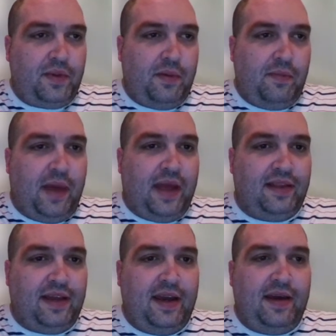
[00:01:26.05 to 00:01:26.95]

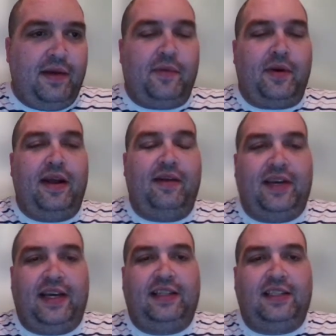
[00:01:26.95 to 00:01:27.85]
mainly, we're going to have the
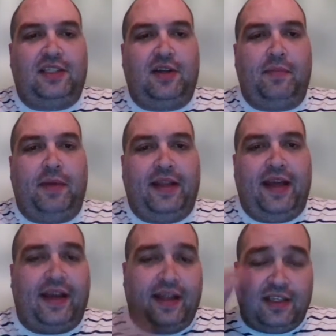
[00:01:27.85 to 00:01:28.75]
kids start by
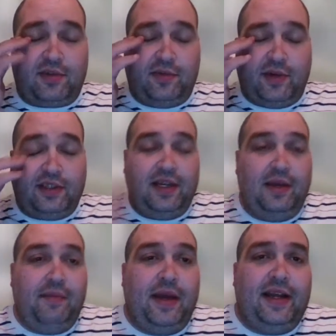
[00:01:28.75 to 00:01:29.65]
taking the squares and
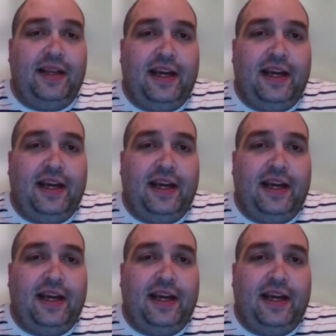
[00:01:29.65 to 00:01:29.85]
making the